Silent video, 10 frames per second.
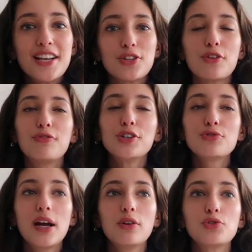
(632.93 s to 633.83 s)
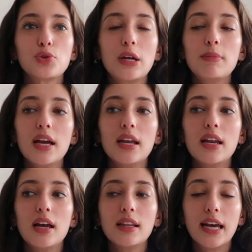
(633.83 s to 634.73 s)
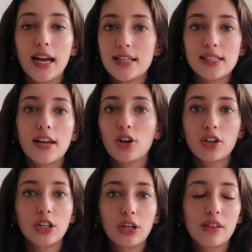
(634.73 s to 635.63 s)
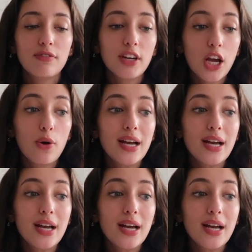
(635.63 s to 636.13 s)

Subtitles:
So the first round of treatment, like I said earlier in the video,